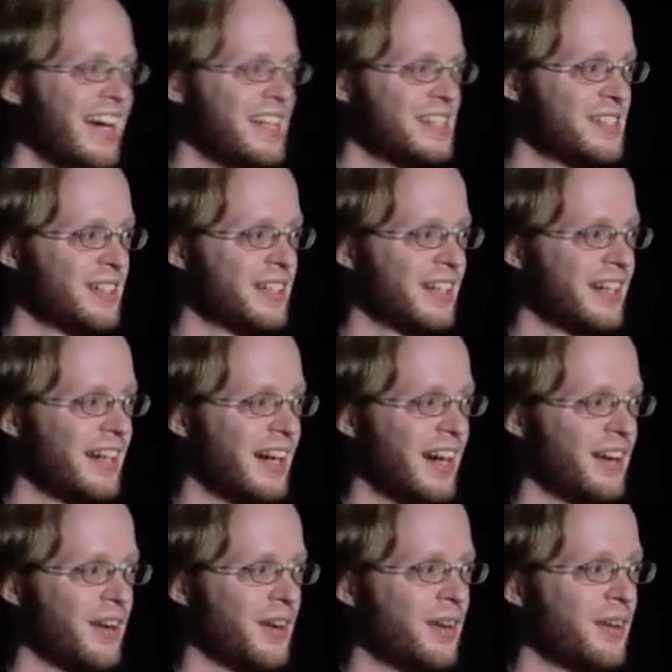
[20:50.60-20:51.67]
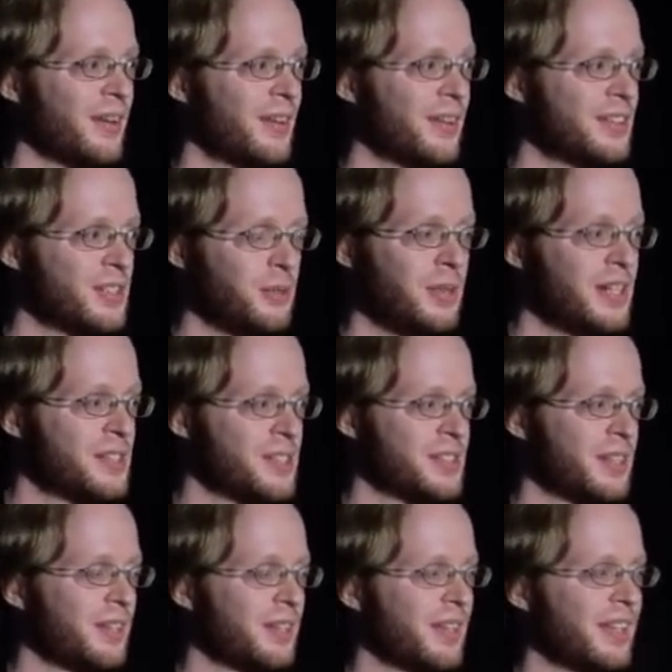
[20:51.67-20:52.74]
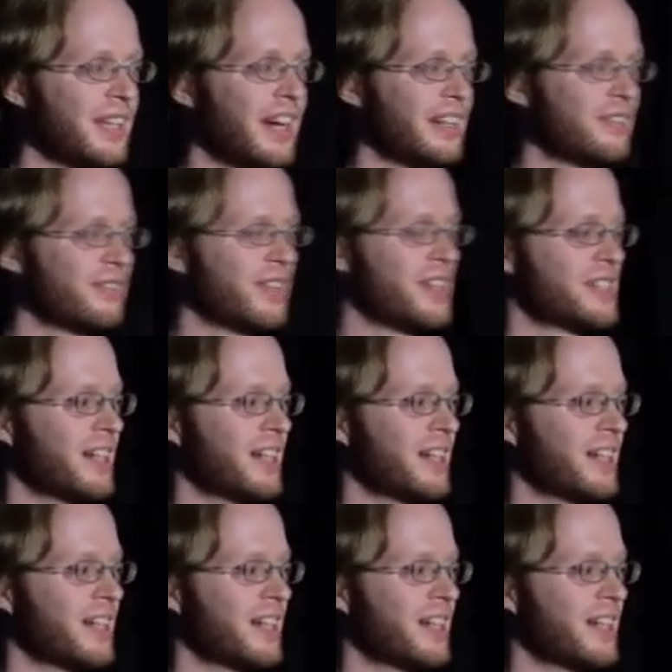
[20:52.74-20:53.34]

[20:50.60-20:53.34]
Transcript: it took I don't know two weeks or something like that to finish.